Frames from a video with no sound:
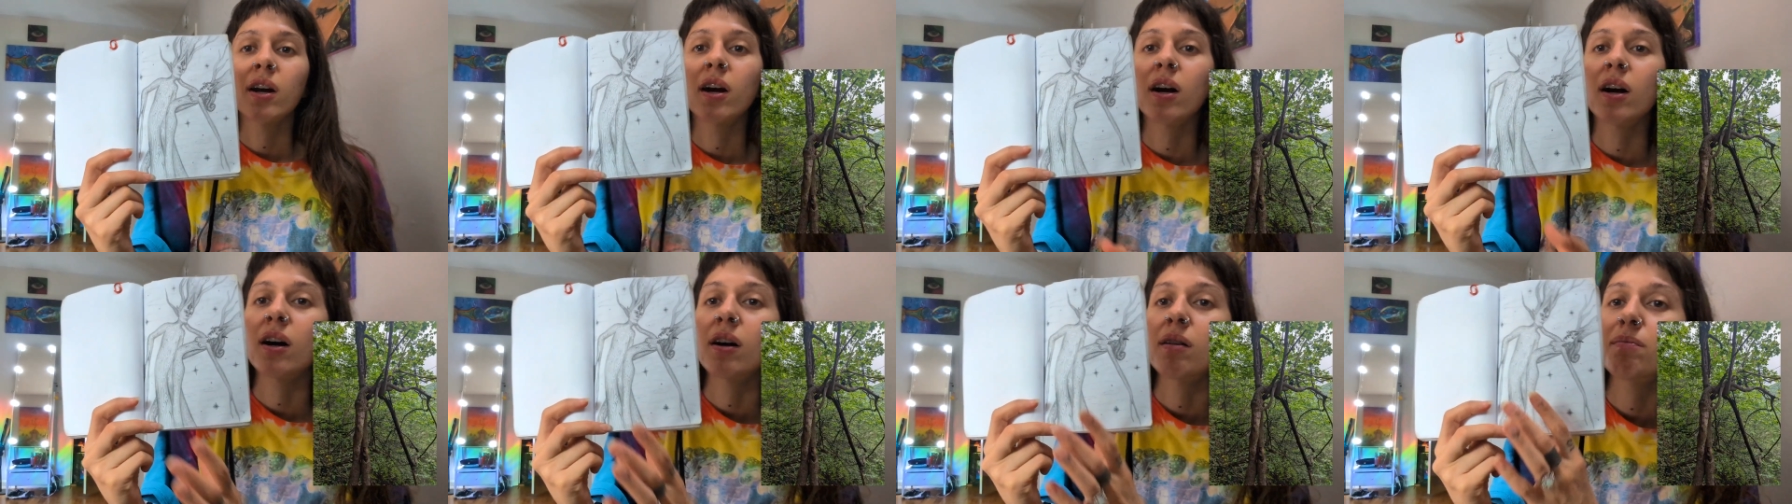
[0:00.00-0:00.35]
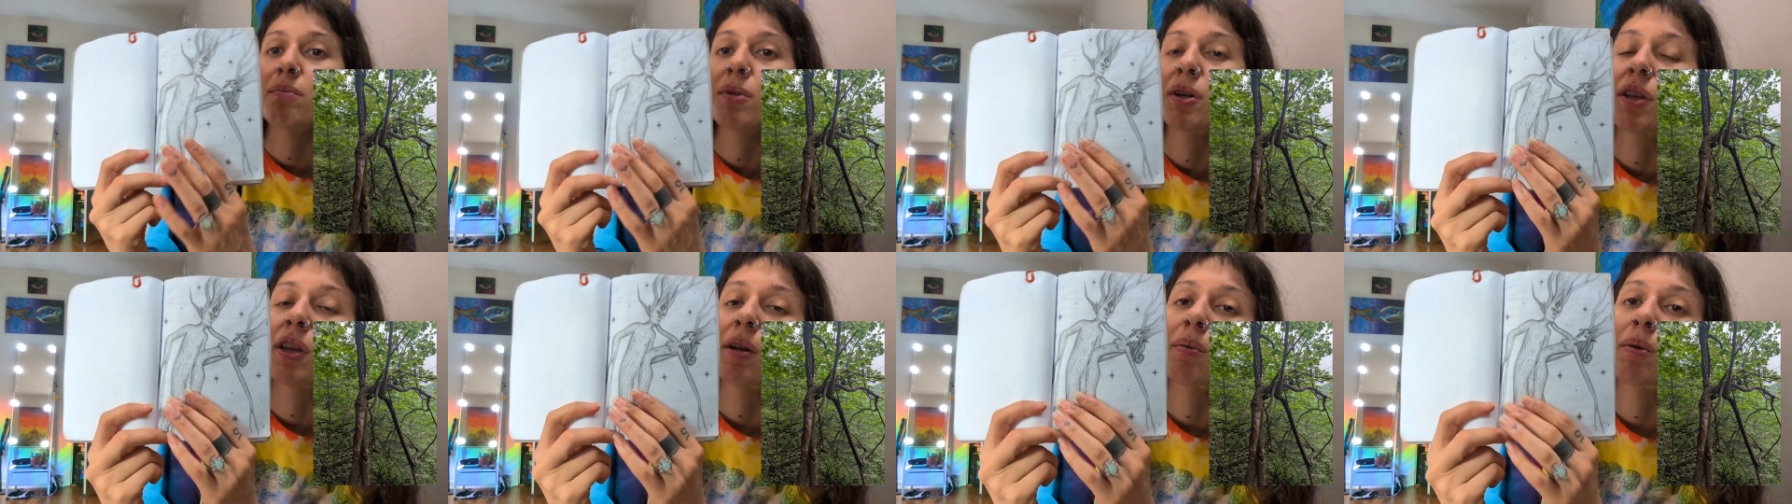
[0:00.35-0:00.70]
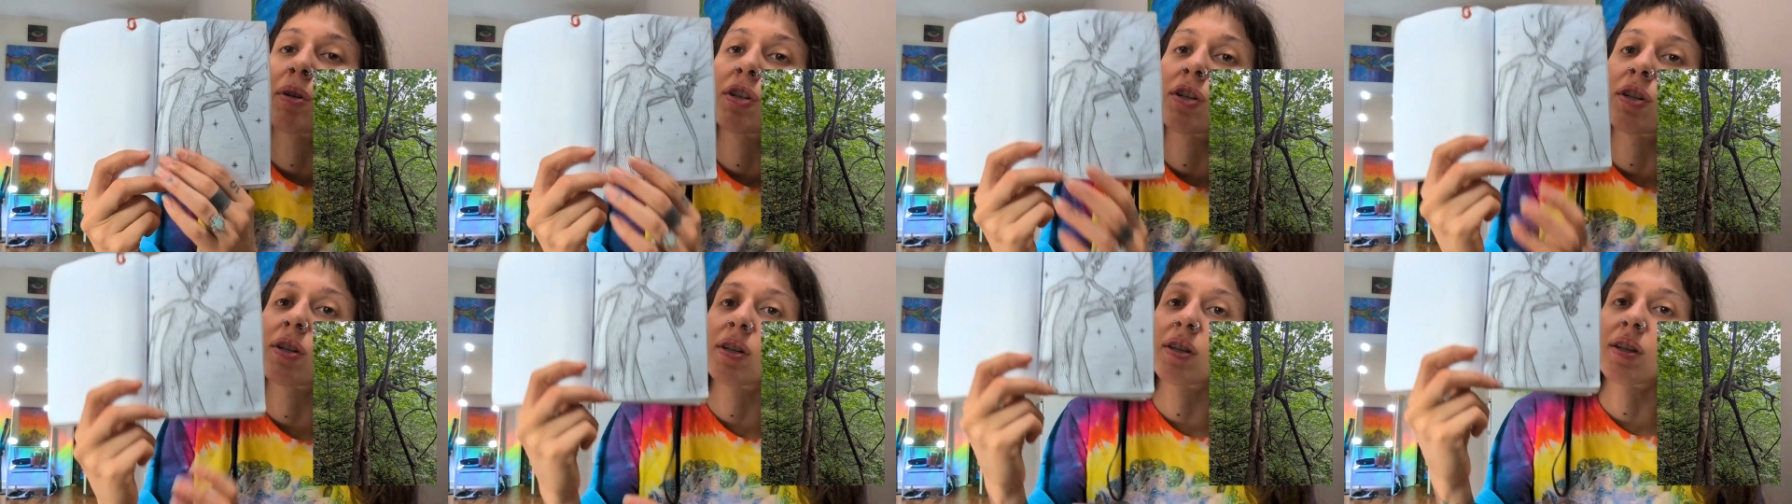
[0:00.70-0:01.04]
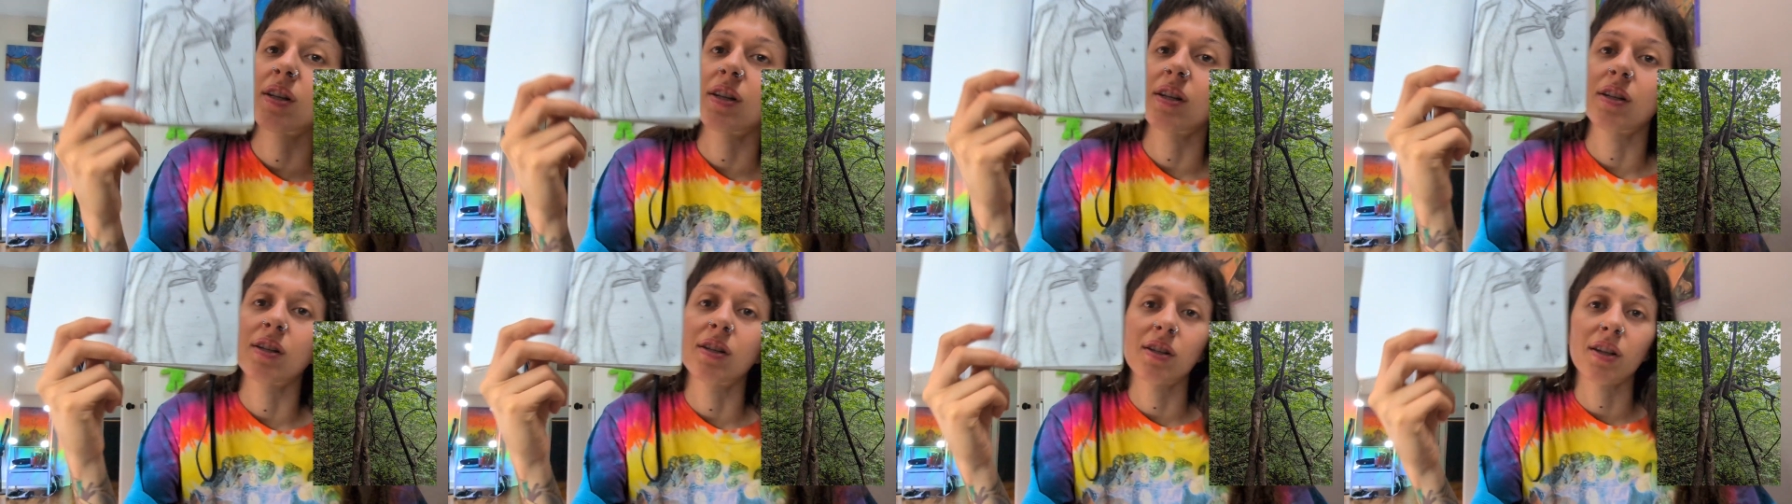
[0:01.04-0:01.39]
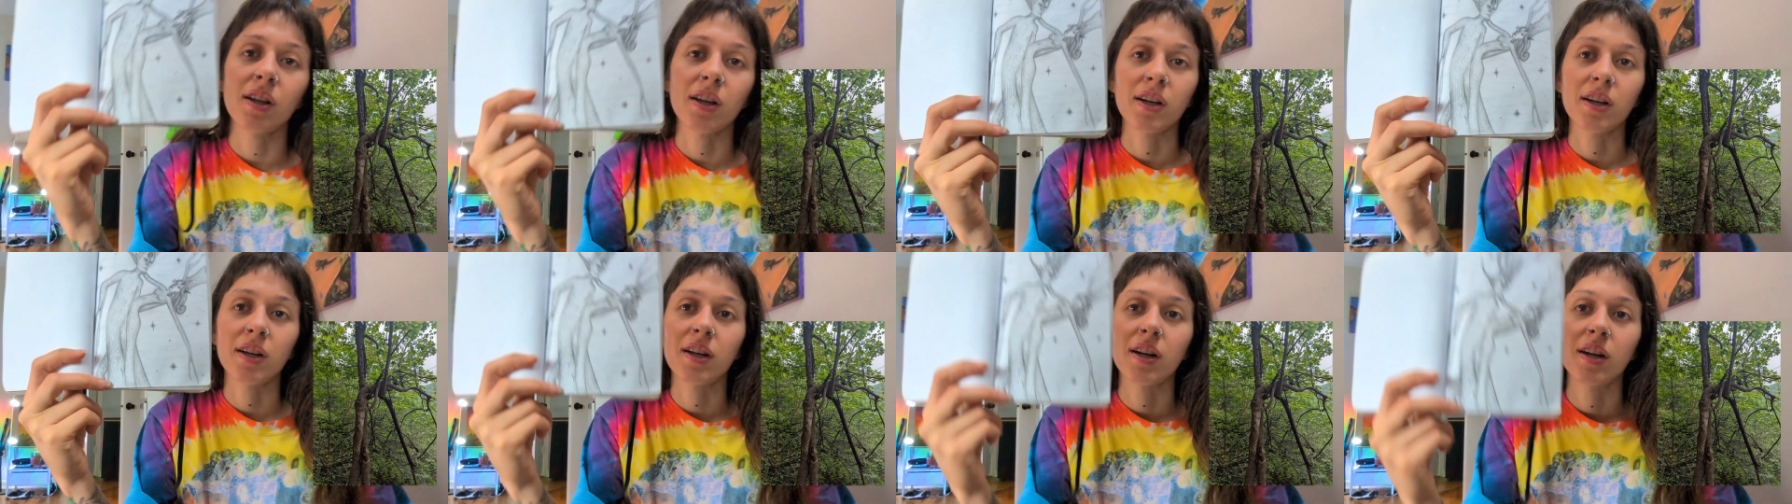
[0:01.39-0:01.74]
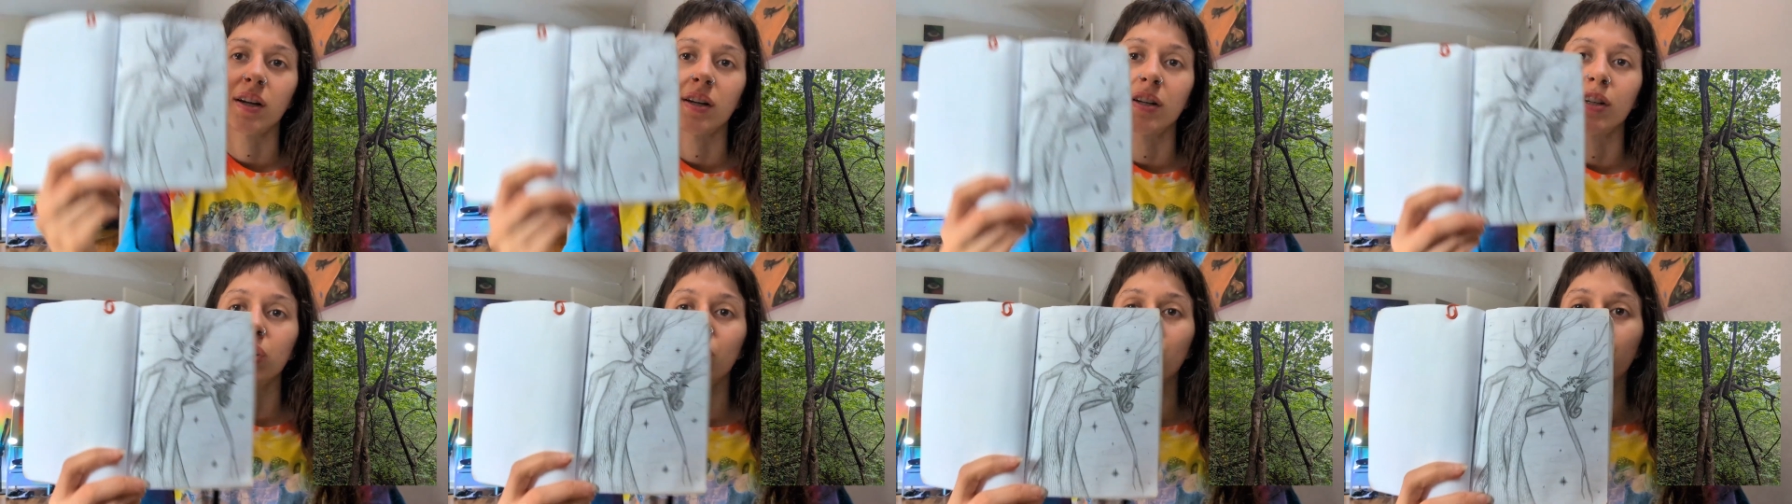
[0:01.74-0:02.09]
but they were just these like
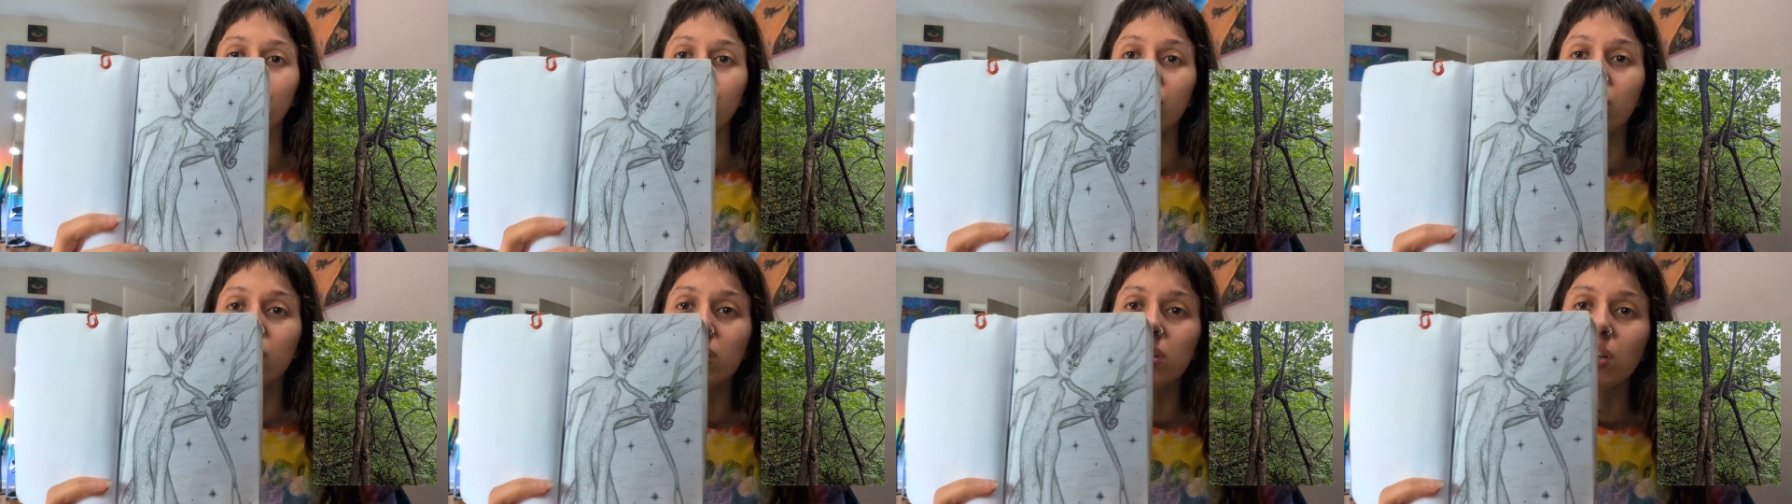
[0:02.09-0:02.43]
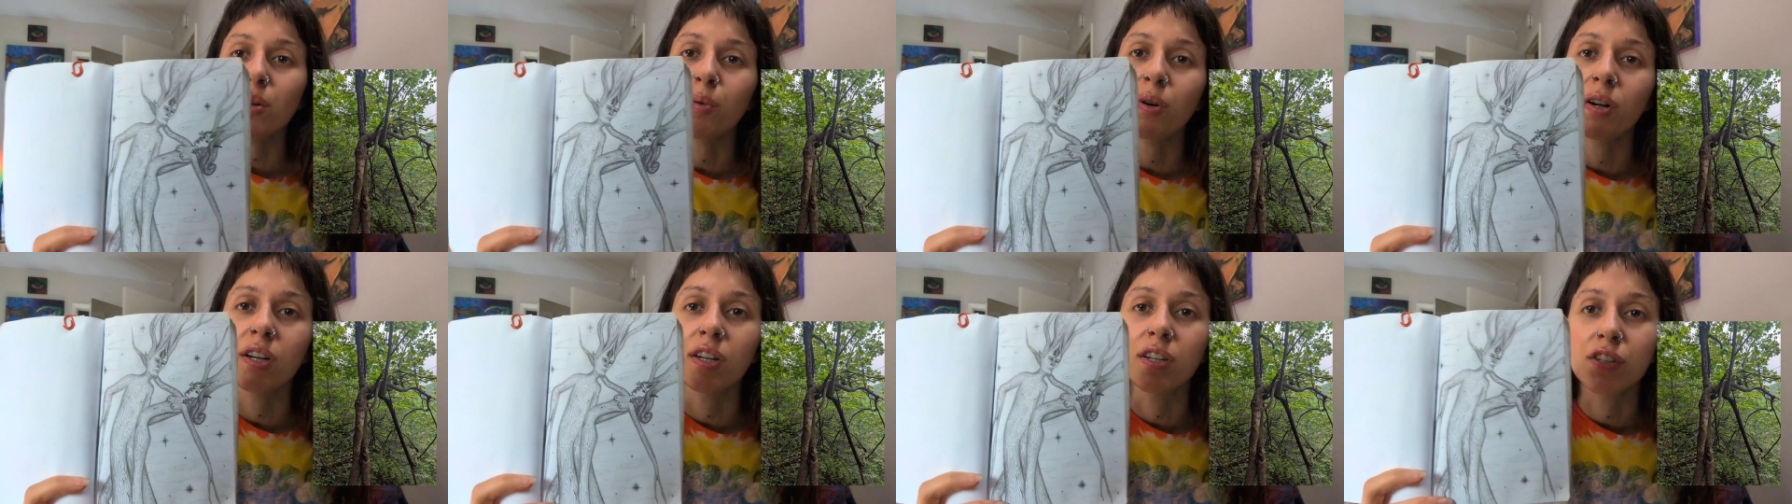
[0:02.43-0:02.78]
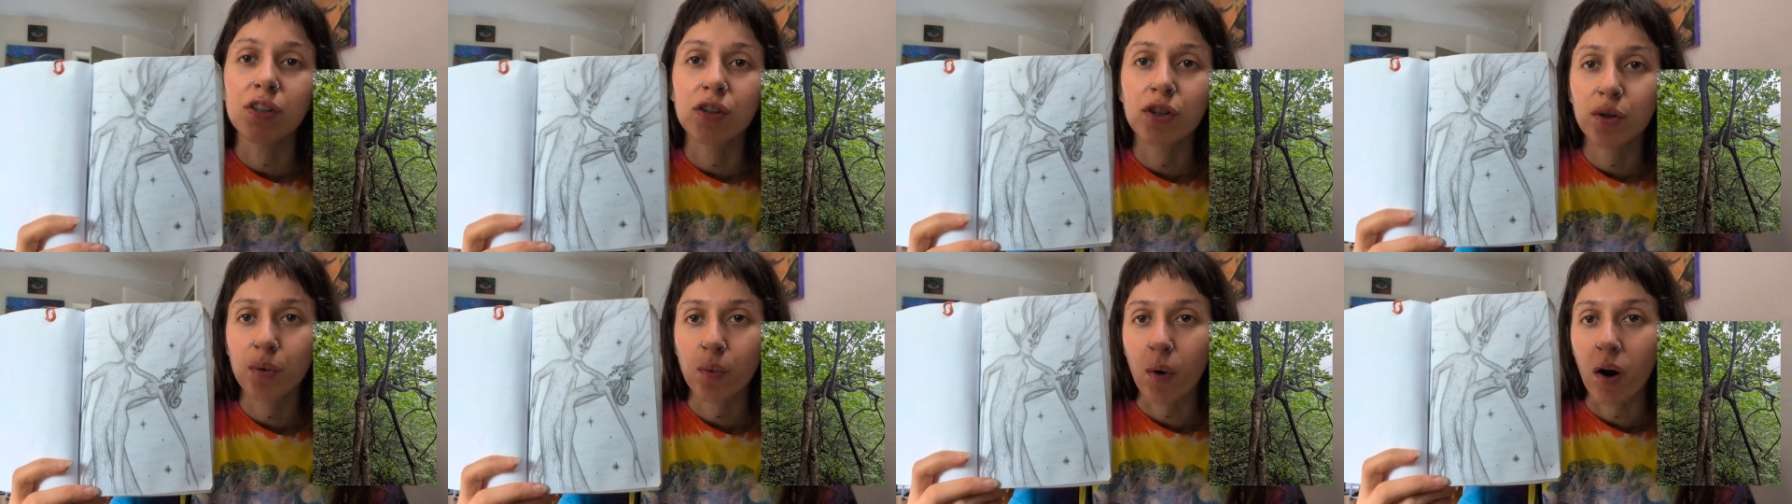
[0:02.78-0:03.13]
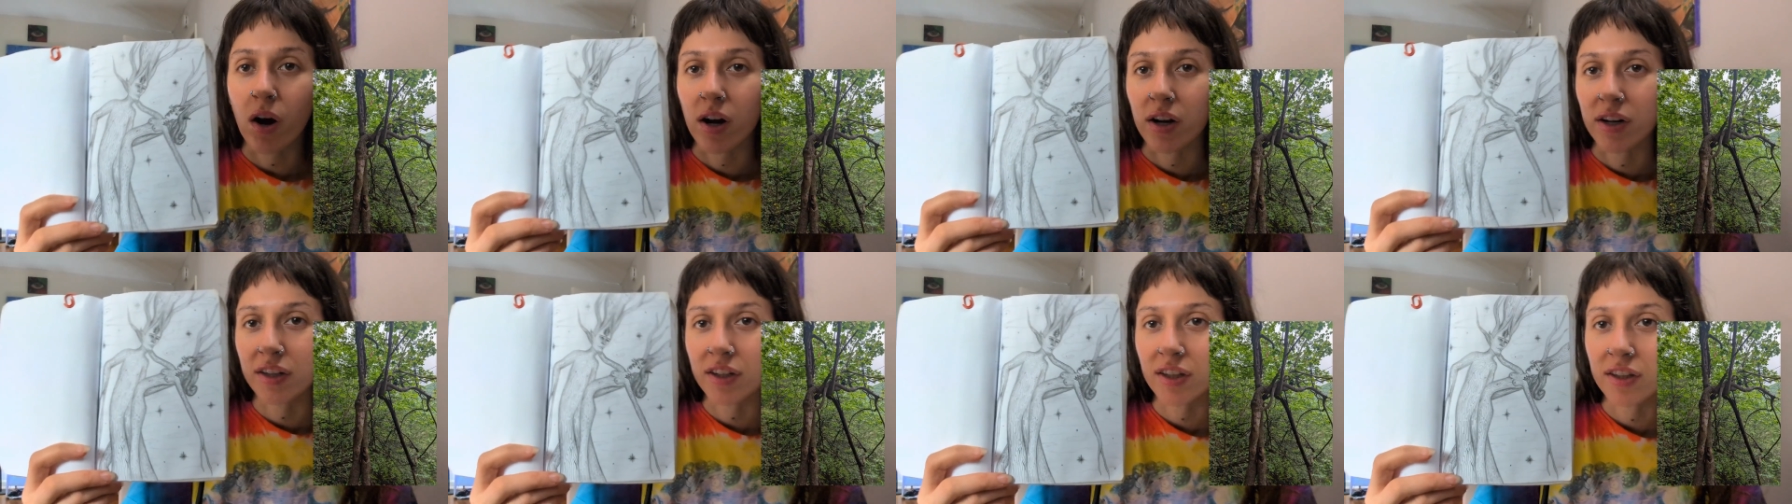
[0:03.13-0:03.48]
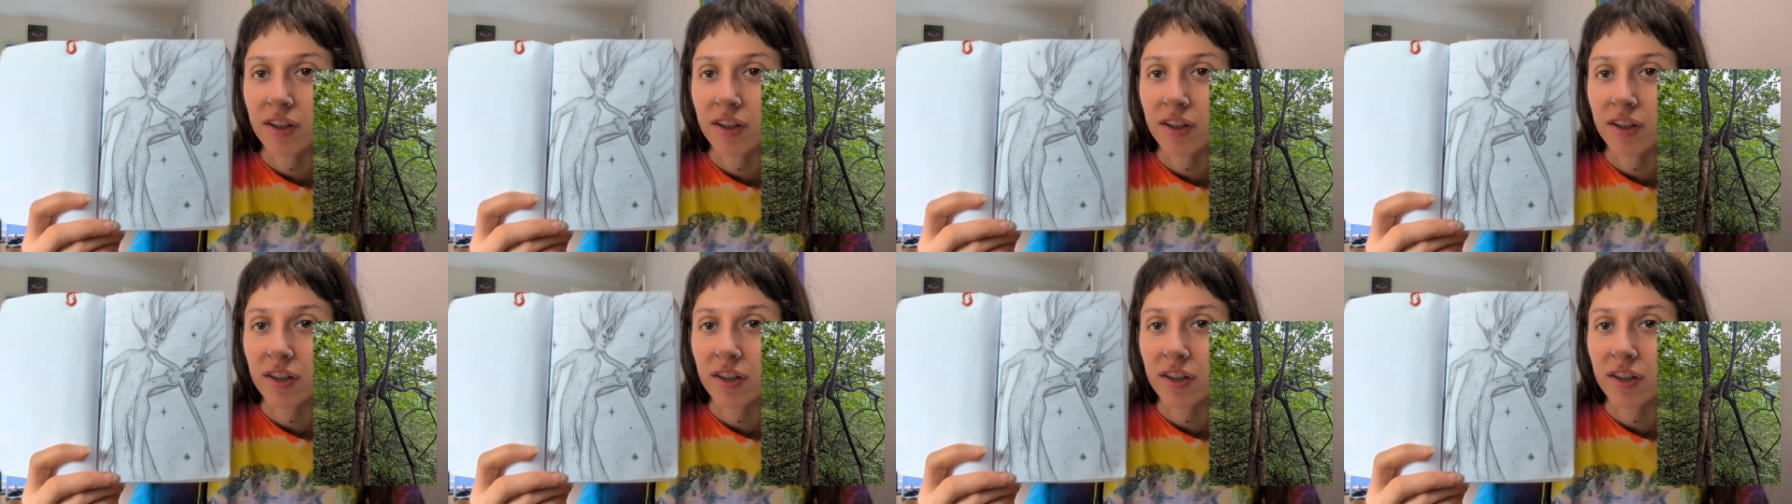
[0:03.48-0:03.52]
trees that were intertwined,